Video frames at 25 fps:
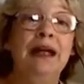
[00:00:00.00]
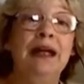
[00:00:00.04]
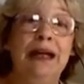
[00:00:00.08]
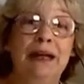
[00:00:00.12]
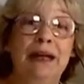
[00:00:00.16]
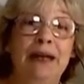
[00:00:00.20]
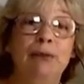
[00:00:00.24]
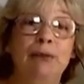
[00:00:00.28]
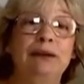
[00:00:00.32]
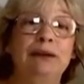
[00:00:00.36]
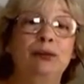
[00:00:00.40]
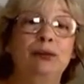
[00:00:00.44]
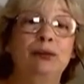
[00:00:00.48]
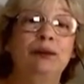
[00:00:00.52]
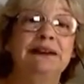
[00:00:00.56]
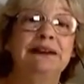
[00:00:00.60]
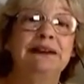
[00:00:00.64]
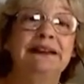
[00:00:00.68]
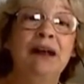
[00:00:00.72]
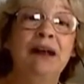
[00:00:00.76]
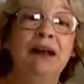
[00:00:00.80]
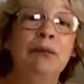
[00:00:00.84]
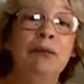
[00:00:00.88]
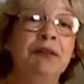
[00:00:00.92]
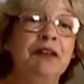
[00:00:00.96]
It was with
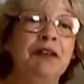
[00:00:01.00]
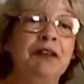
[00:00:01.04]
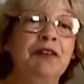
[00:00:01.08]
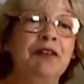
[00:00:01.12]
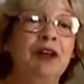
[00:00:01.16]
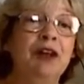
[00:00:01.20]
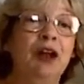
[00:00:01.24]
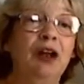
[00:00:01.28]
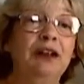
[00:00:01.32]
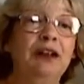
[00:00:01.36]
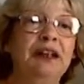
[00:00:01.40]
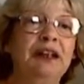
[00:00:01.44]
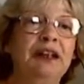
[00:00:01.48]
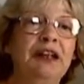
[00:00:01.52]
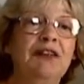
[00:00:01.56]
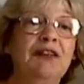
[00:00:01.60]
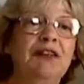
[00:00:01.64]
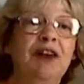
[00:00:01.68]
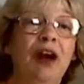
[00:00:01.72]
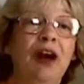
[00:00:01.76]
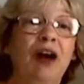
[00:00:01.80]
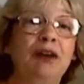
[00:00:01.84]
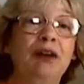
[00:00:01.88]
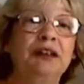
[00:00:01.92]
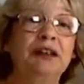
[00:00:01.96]
some difficulty he
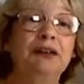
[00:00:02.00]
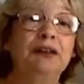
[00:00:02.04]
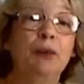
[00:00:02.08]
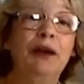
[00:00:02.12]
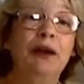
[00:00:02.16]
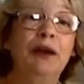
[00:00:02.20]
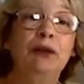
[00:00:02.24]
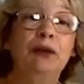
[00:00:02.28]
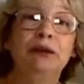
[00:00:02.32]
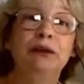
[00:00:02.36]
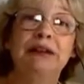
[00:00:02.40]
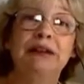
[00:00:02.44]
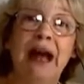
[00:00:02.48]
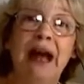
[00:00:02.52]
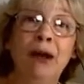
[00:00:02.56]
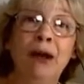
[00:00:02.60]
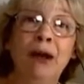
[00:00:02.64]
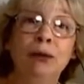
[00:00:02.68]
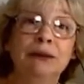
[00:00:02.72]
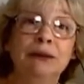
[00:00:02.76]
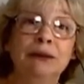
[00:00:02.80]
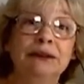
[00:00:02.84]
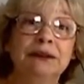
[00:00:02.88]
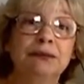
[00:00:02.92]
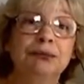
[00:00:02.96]
found his way to his
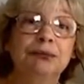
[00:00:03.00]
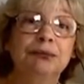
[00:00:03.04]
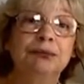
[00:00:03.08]
house,